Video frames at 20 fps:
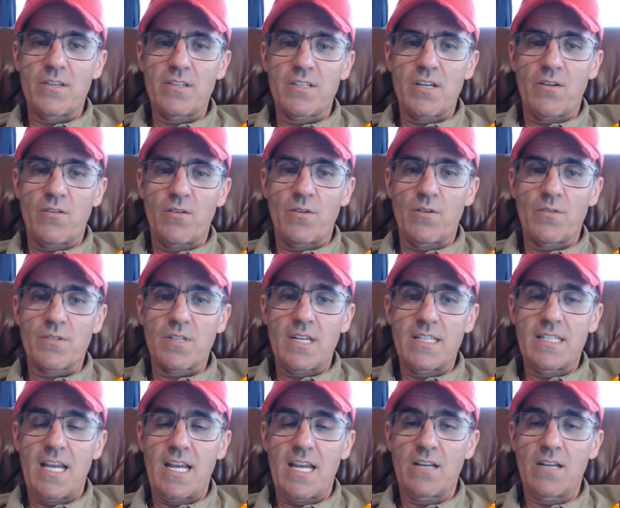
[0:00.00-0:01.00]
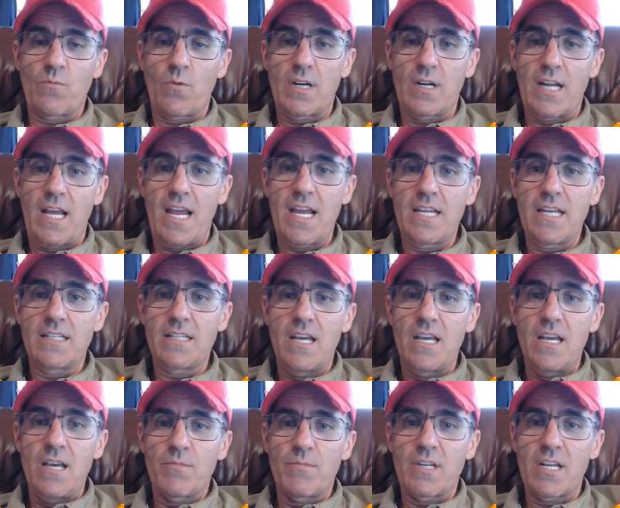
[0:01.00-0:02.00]
all the zeros,
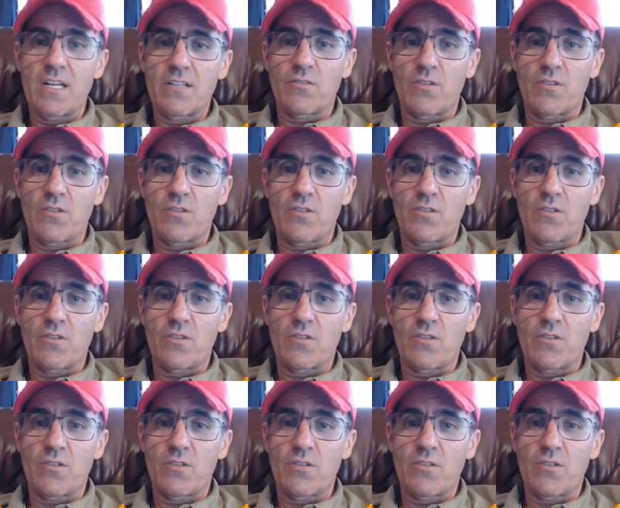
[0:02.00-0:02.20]
10.18.